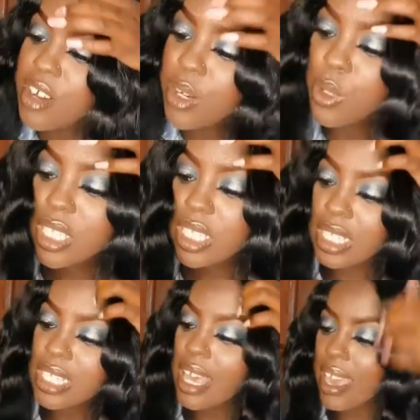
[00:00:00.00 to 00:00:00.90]
because
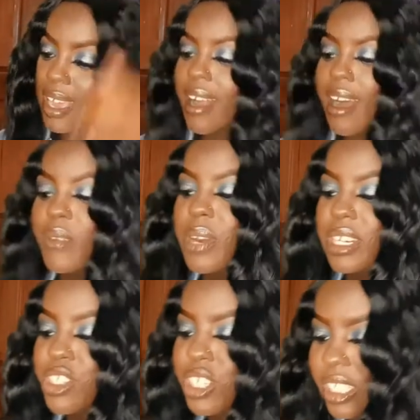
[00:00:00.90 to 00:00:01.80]
it's 800
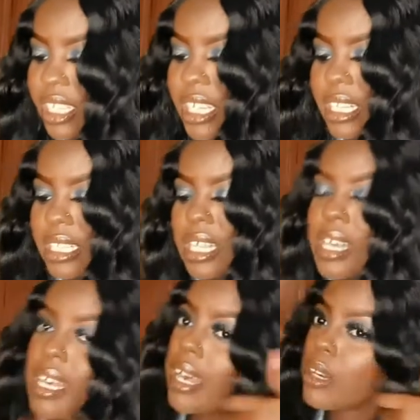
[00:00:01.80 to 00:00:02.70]
shillings
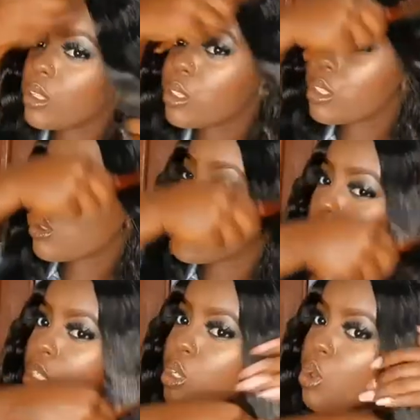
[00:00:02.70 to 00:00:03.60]
and also this one is
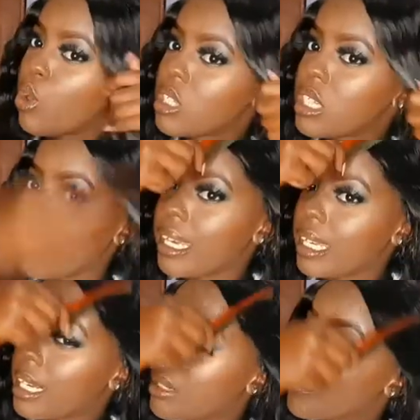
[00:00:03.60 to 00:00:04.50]
not like